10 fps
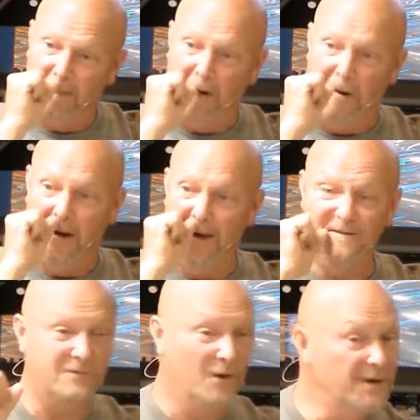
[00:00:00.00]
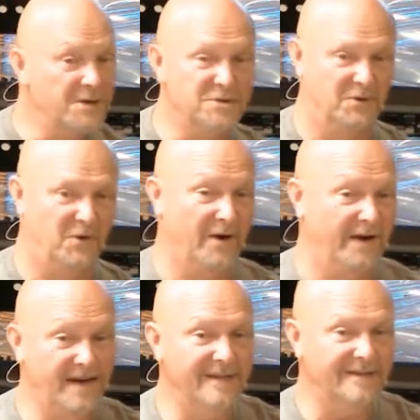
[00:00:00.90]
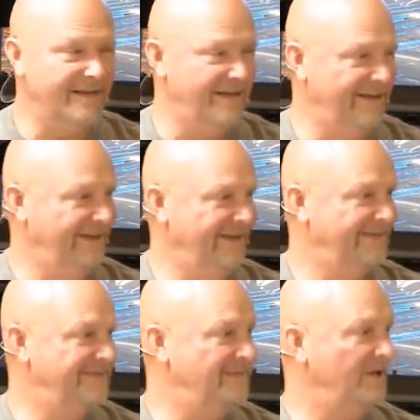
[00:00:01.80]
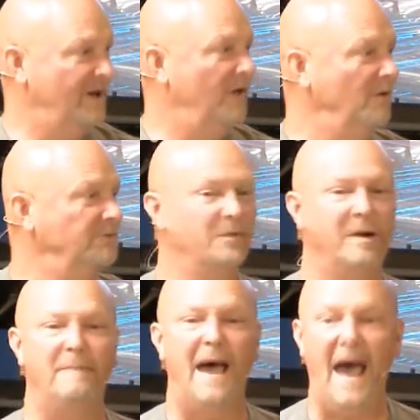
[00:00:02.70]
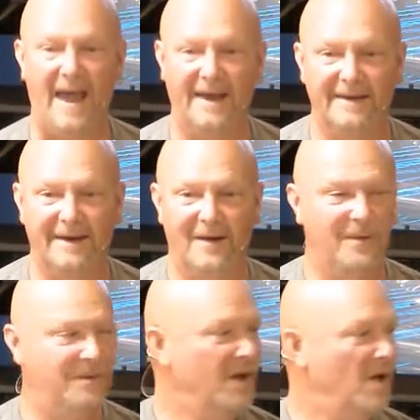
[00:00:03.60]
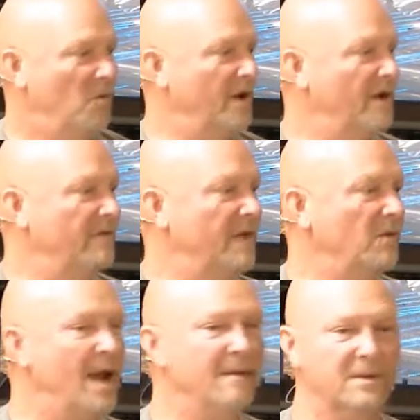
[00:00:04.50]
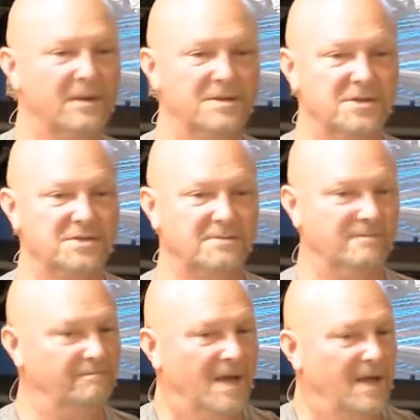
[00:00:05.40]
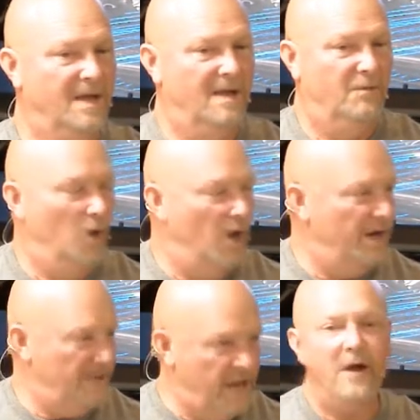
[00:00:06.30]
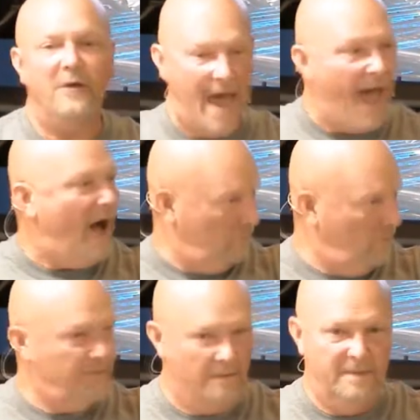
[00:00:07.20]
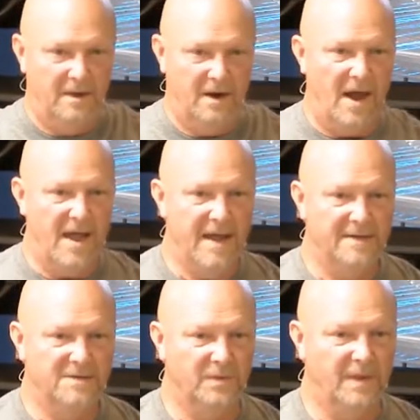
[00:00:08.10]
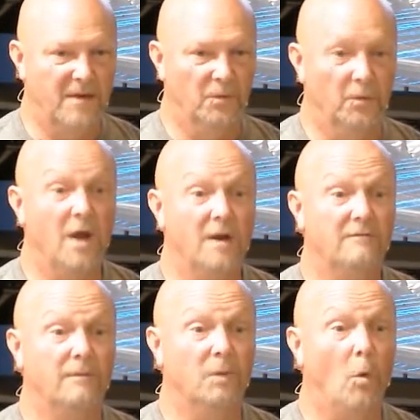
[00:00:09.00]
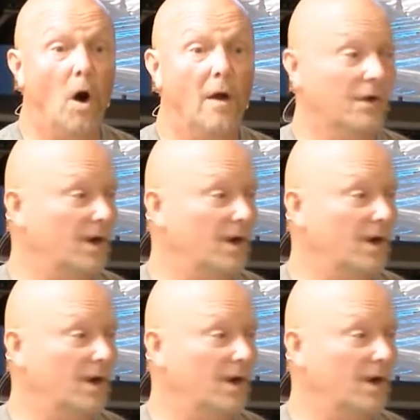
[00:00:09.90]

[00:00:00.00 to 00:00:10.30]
or any furniture or anything except the clothes on their back, you know, and whatever they were able to just run and carry out with them in their hands when they were running from the water